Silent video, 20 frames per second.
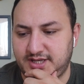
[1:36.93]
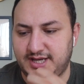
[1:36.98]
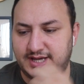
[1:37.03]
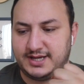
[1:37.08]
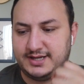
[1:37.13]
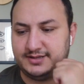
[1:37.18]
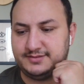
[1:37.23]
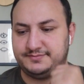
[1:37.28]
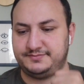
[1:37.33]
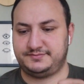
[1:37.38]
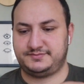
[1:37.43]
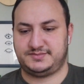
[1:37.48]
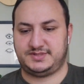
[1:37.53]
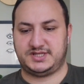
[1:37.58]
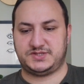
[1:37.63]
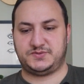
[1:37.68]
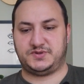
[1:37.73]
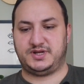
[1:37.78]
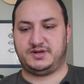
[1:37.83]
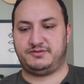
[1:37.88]
Yeah,
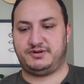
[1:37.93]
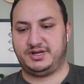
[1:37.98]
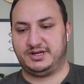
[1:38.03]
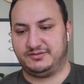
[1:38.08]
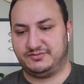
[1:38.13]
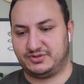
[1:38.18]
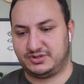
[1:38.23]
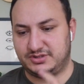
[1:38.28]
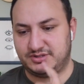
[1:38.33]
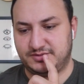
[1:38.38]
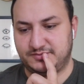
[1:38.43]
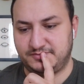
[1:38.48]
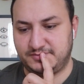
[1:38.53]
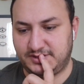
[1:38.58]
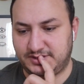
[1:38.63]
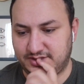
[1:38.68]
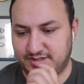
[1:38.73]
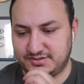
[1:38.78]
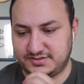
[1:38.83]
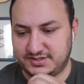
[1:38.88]
that's what I'm waiting for,
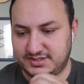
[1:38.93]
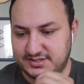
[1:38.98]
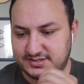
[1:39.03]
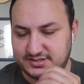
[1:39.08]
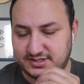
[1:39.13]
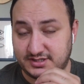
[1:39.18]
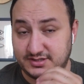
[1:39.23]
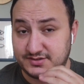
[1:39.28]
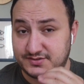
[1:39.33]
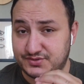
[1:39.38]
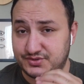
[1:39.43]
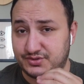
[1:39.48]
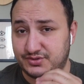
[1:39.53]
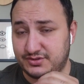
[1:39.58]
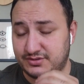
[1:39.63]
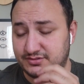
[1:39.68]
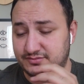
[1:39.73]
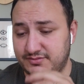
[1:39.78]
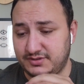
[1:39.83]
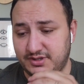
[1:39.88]
because it started
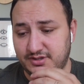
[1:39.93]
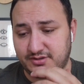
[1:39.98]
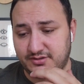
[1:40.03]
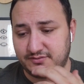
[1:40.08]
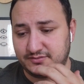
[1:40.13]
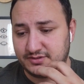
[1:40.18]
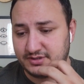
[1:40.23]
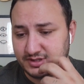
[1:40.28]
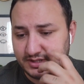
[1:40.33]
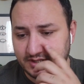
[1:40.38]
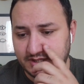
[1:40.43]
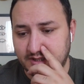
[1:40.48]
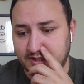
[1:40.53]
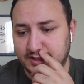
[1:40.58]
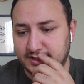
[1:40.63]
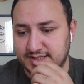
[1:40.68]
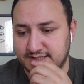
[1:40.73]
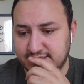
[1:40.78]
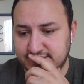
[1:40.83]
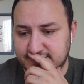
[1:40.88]
so, you know,
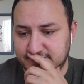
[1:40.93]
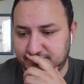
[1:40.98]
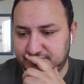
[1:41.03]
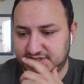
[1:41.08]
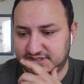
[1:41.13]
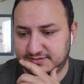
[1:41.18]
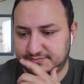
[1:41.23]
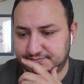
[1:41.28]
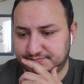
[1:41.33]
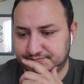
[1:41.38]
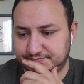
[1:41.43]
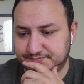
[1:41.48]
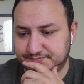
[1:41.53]
simple.